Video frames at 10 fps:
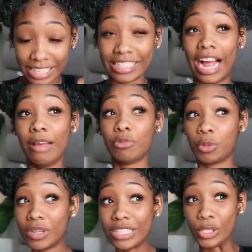because i'm
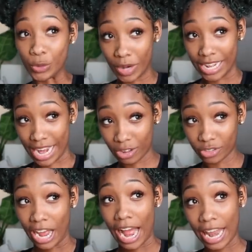22 right now
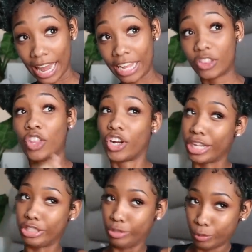so I, like
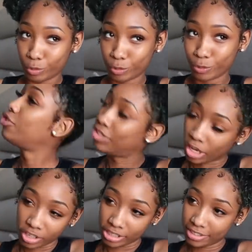32
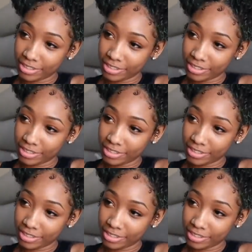30